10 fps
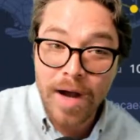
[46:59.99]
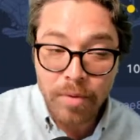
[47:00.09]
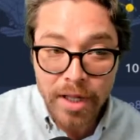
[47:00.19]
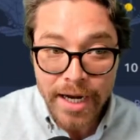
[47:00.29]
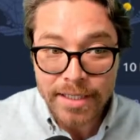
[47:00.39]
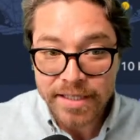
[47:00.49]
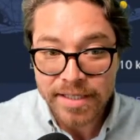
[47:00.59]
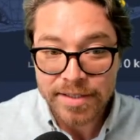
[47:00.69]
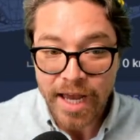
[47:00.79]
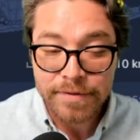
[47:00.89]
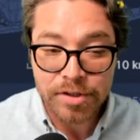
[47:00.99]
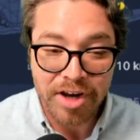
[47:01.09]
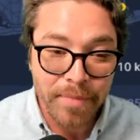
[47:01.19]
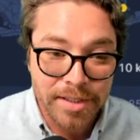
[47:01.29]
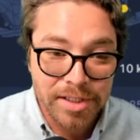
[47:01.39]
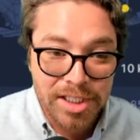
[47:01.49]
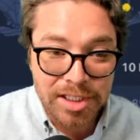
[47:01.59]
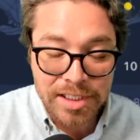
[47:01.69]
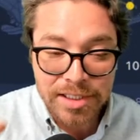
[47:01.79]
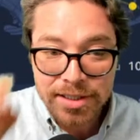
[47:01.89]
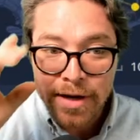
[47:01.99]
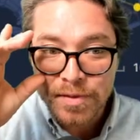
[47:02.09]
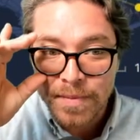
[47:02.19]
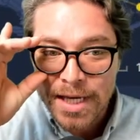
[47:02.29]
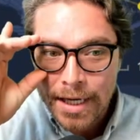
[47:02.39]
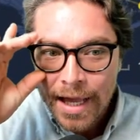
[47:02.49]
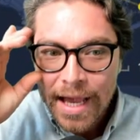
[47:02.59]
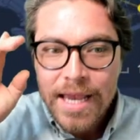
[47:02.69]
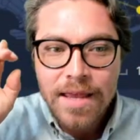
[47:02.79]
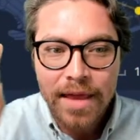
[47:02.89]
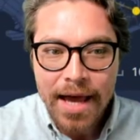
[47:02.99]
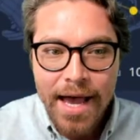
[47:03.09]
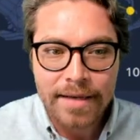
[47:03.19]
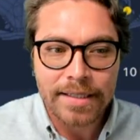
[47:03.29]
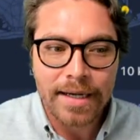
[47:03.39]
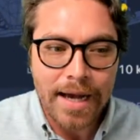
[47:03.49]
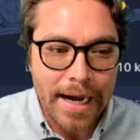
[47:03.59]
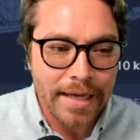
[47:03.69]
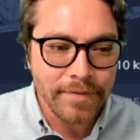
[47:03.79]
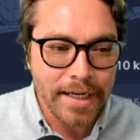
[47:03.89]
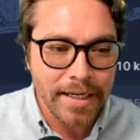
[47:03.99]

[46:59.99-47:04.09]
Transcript: I'm glad I did this live stream because this just tells me that I've got